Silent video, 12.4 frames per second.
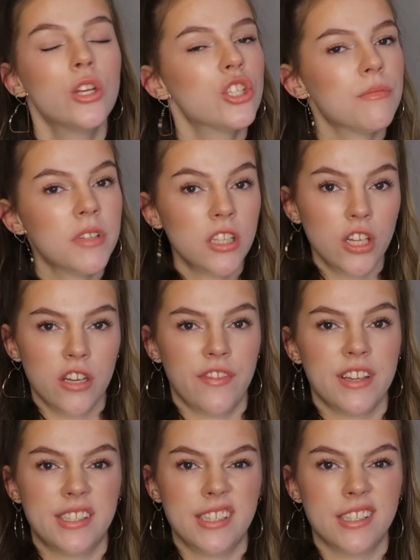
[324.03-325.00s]
Some of the
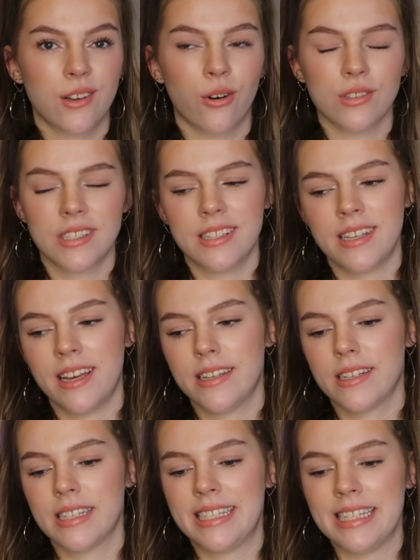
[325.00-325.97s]
universities I contacted